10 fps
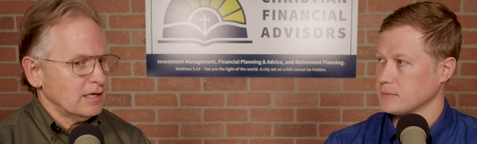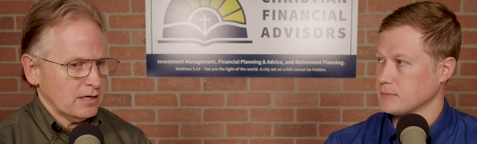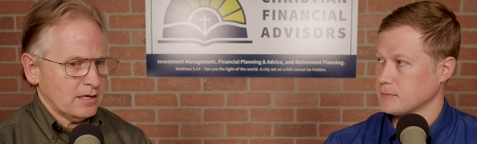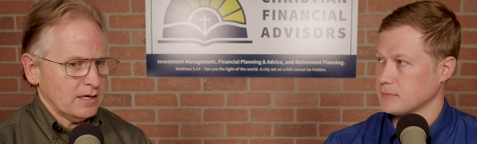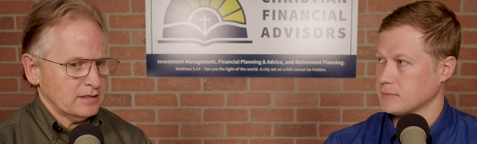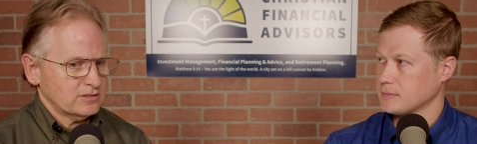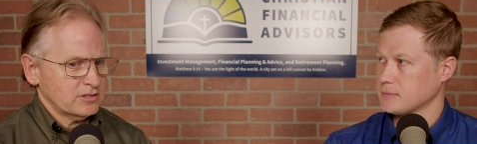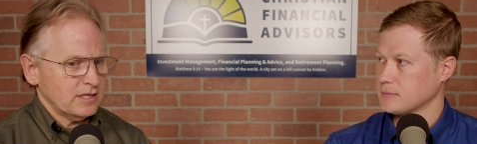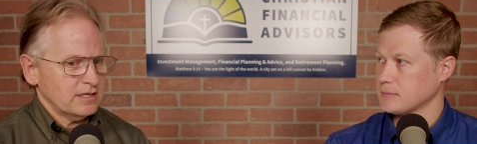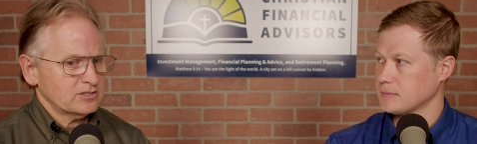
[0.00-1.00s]

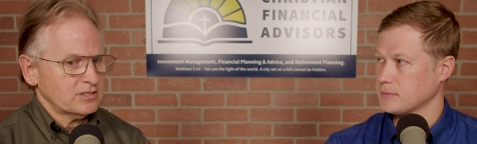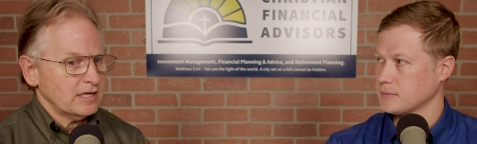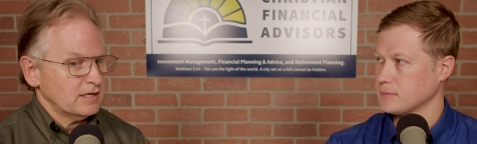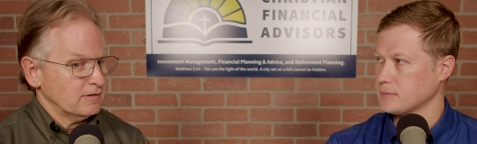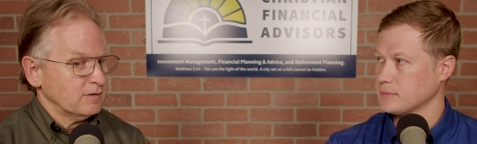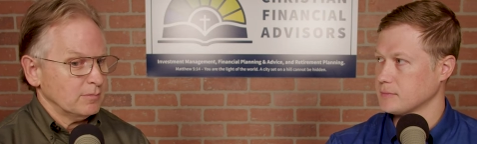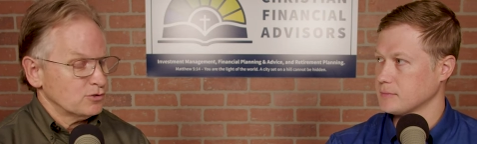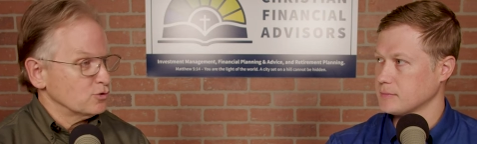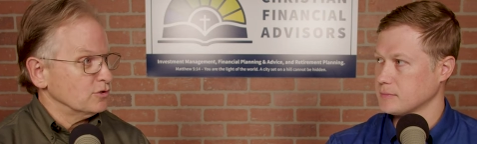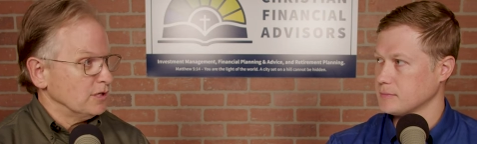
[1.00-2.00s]
Speaker 1: clients that has taken them
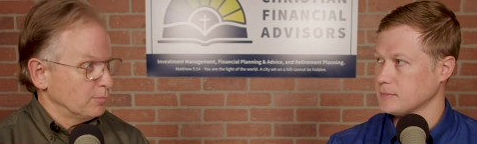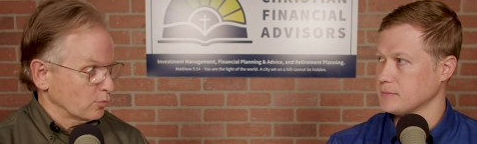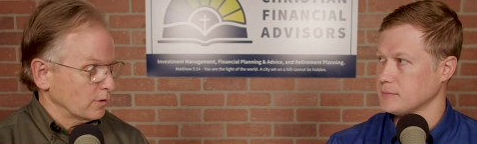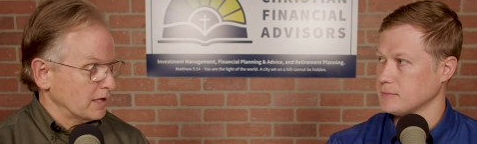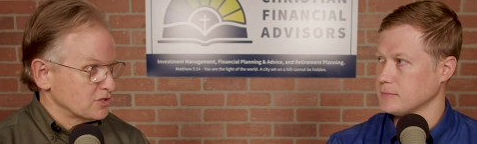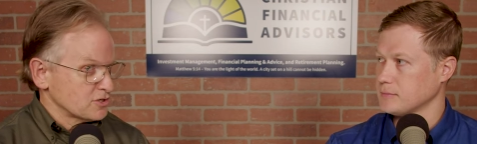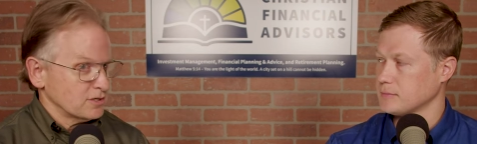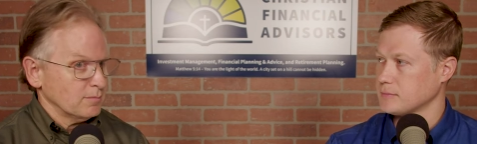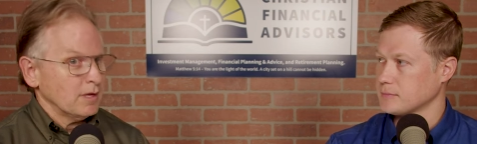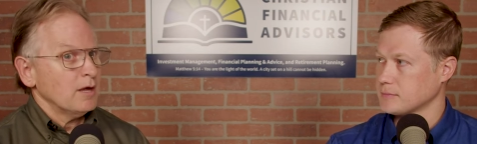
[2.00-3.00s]
into a deeper
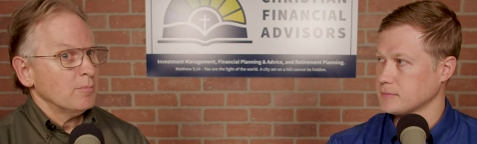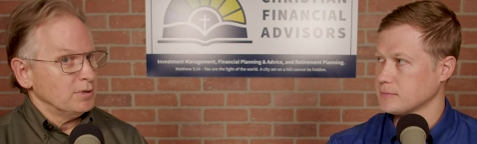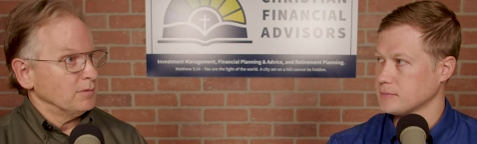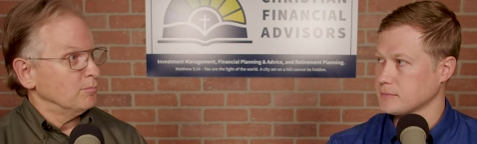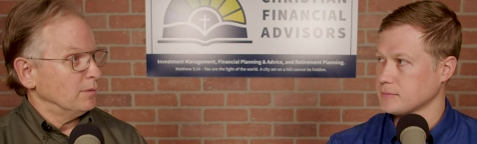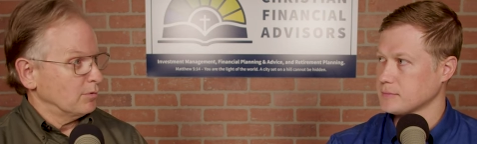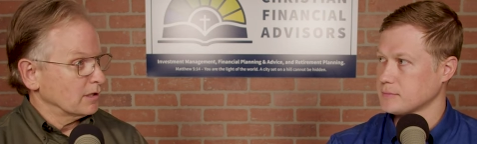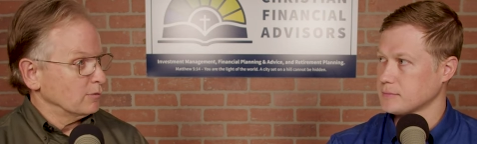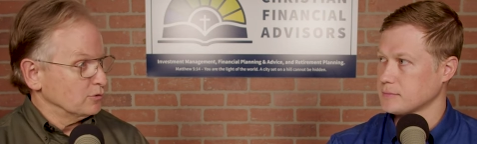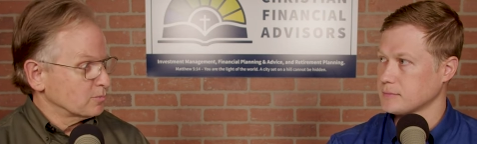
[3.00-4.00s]
relationship being
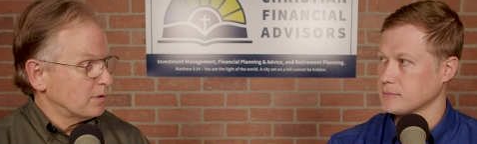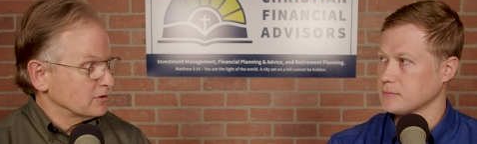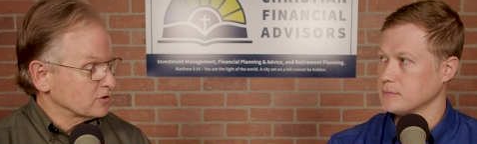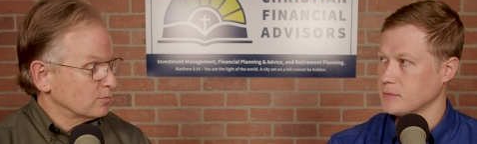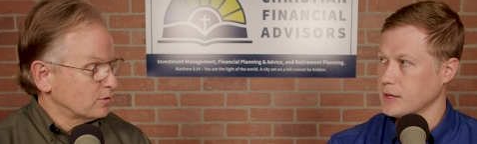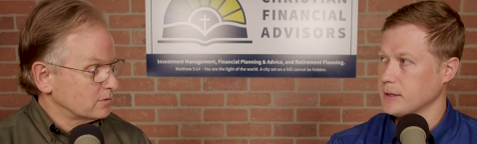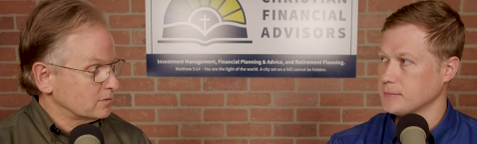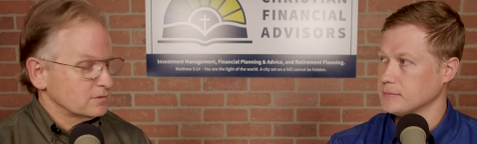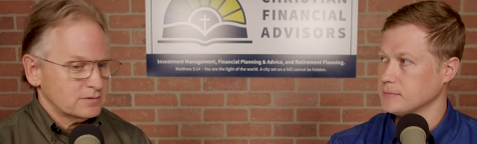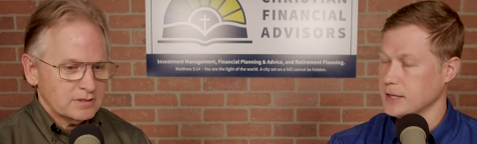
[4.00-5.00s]
biblically responsible.
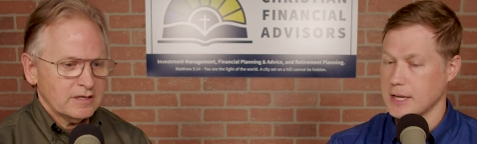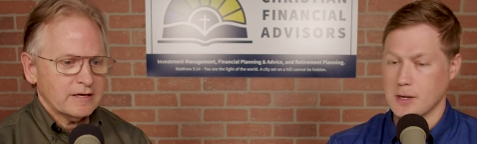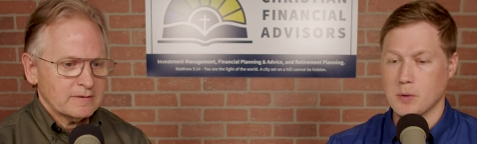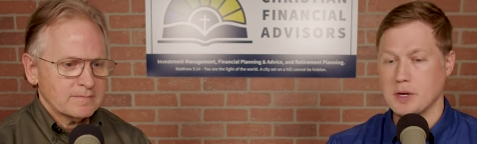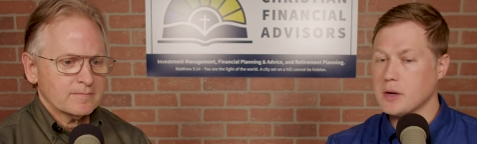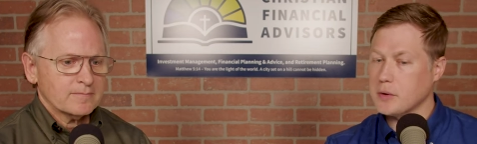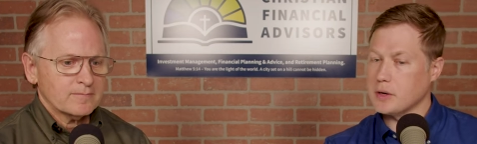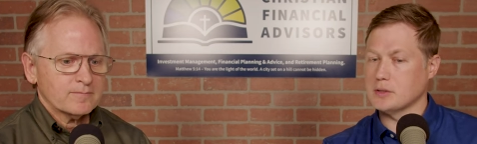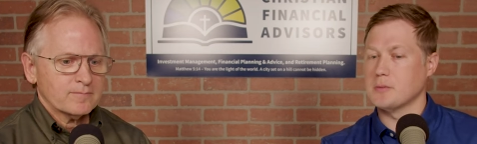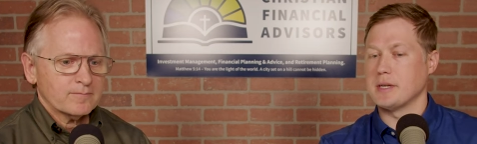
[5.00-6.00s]
Yeah. Yeah.
Speaker 2: Well, you know,
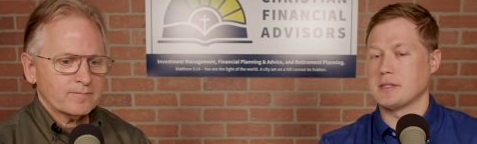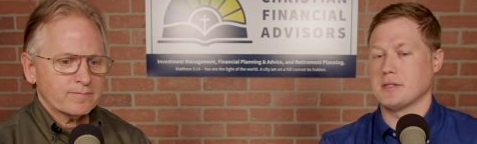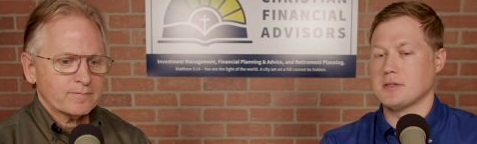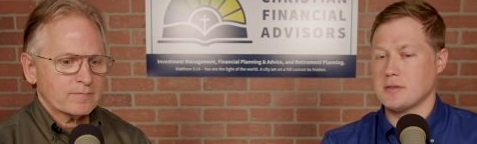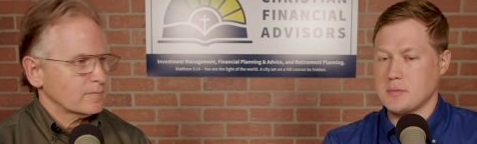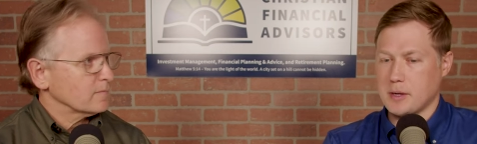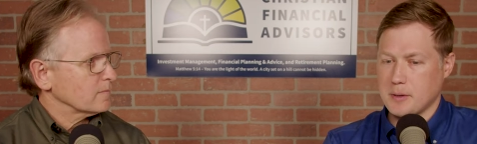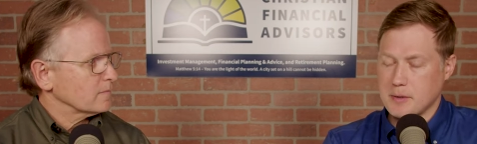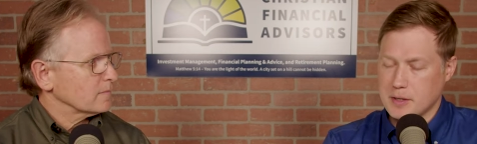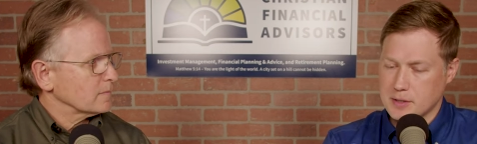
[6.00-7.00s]
it also makes sense too,
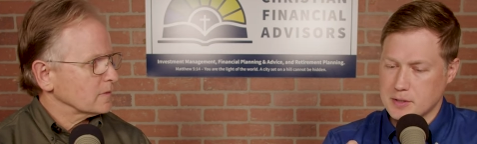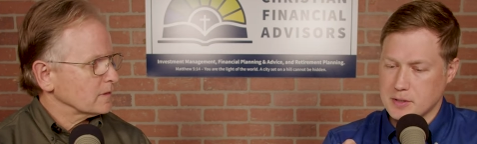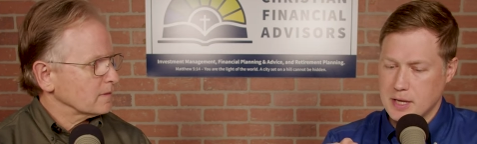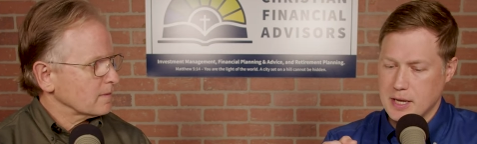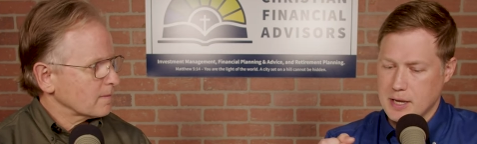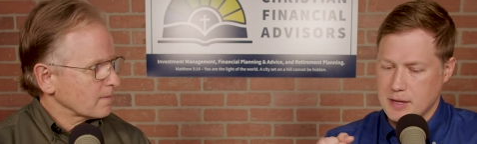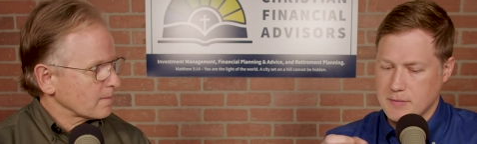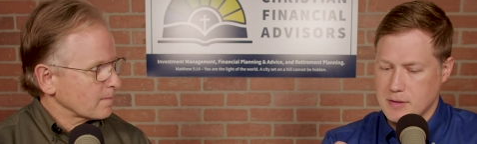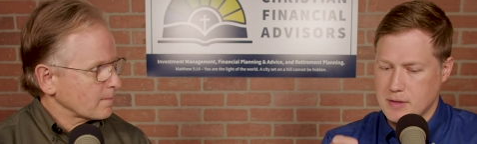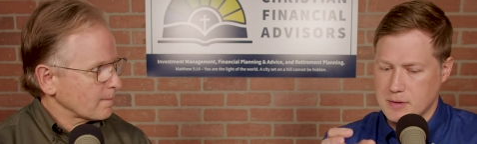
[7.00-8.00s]
Bob, because
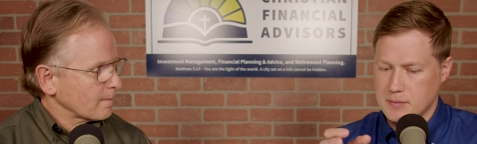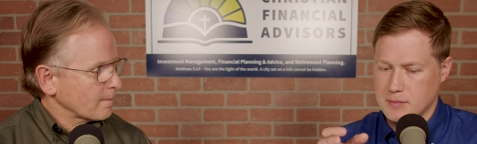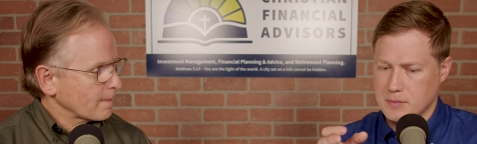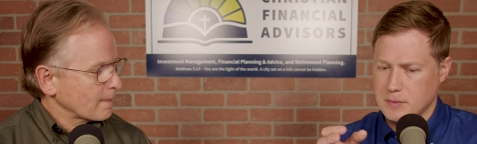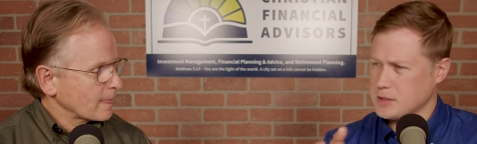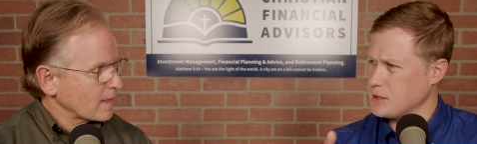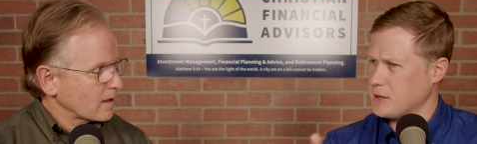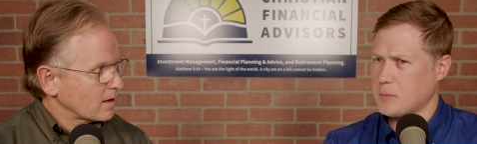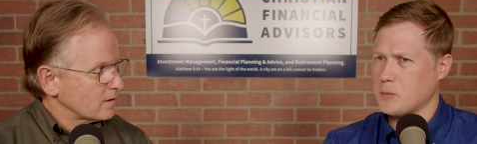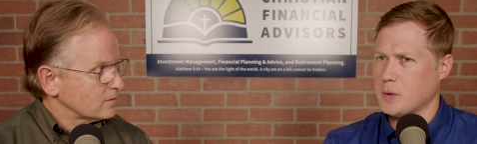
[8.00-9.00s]
the what is
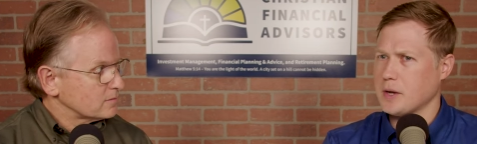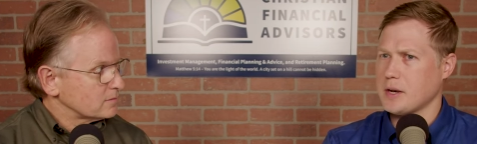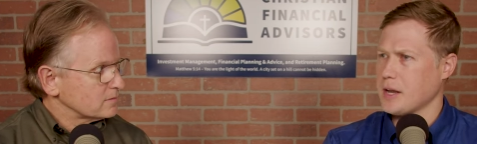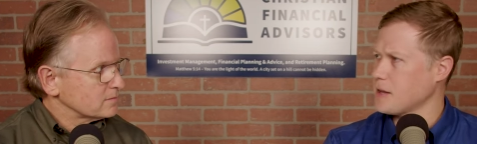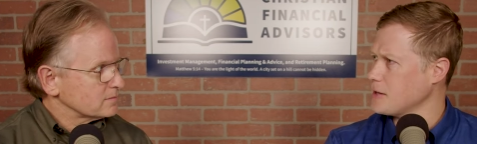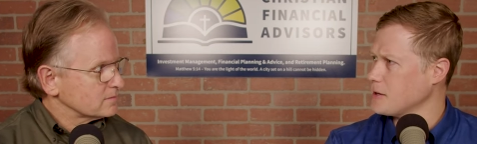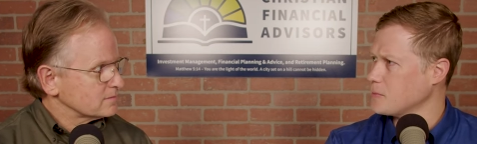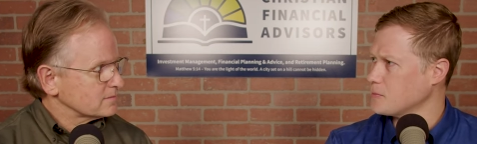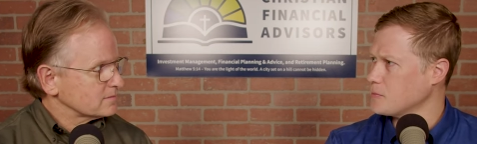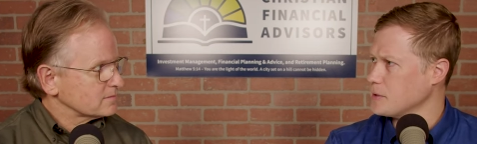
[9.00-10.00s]
it number one i
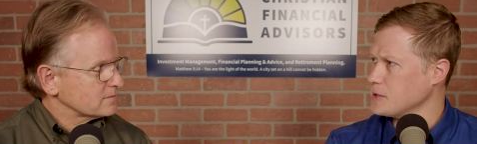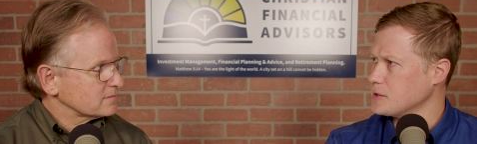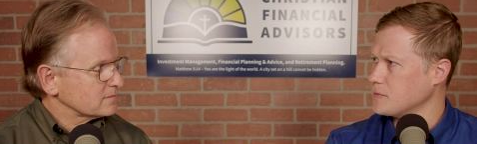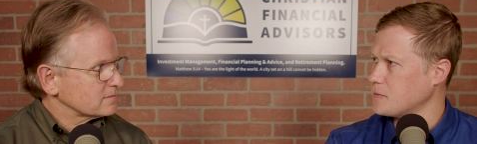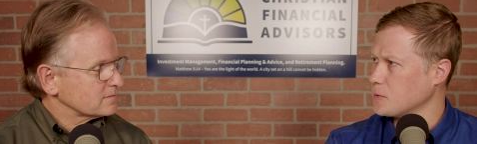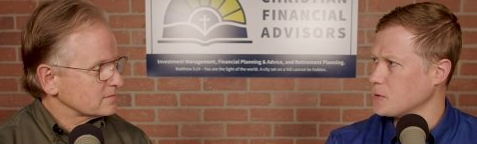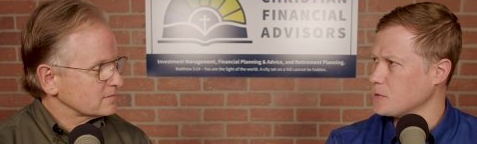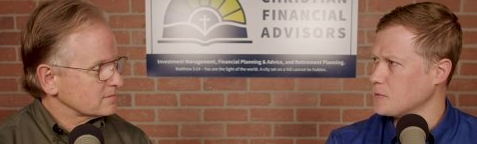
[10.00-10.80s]
think reason for